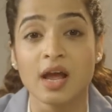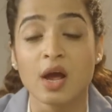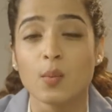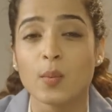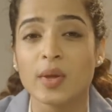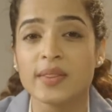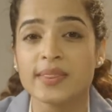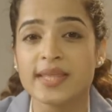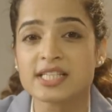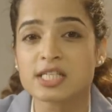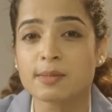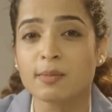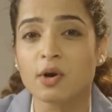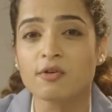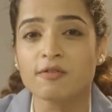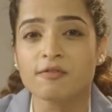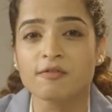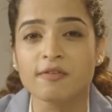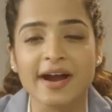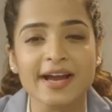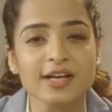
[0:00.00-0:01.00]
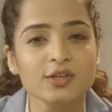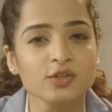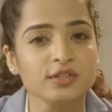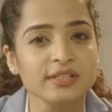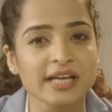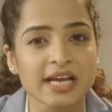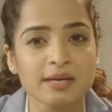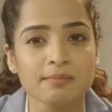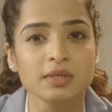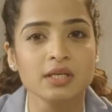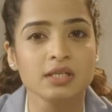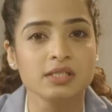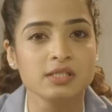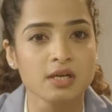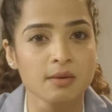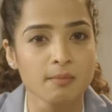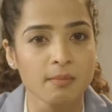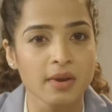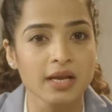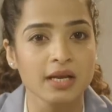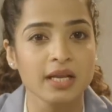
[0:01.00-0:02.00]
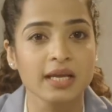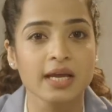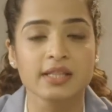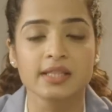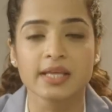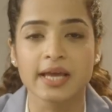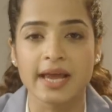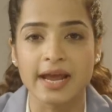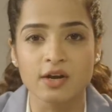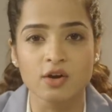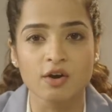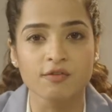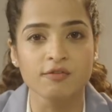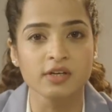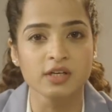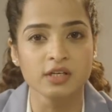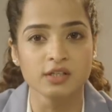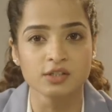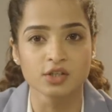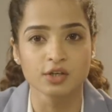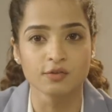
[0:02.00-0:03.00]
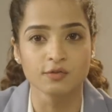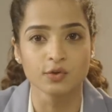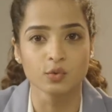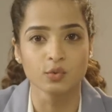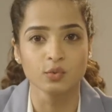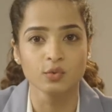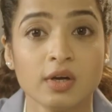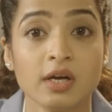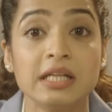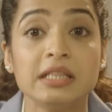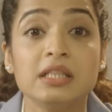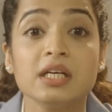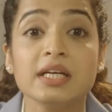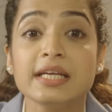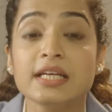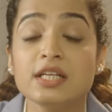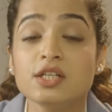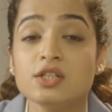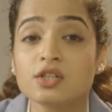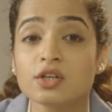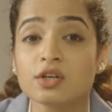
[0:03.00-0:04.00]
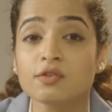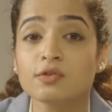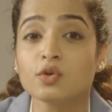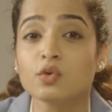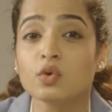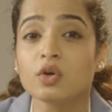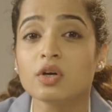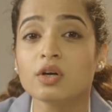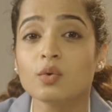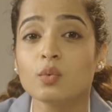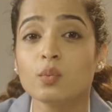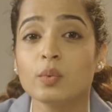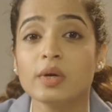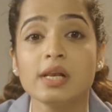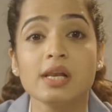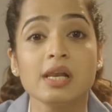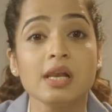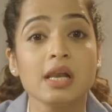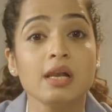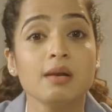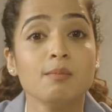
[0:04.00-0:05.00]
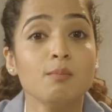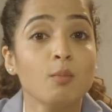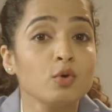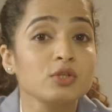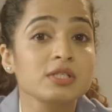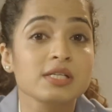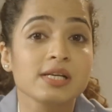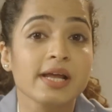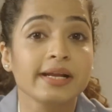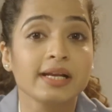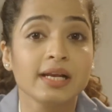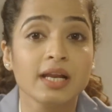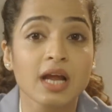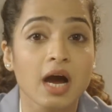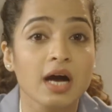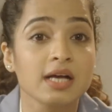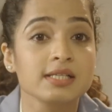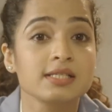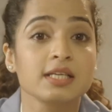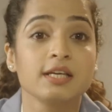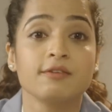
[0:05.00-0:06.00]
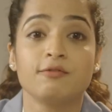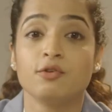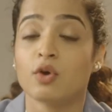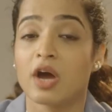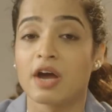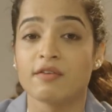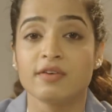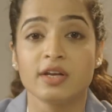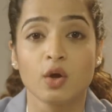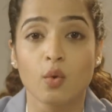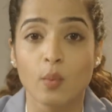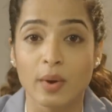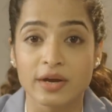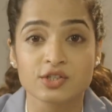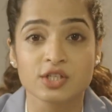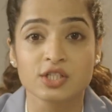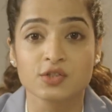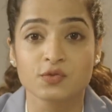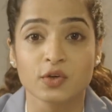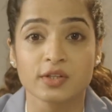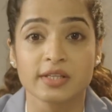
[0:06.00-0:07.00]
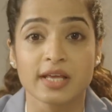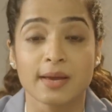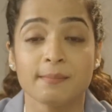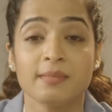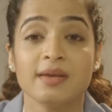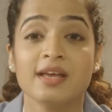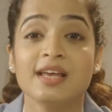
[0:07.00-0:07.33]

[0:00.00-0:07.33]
When there's about 5 to 10 minutes remaining at the end of an interview, the interviewer will most likely ask if you have any questions for them.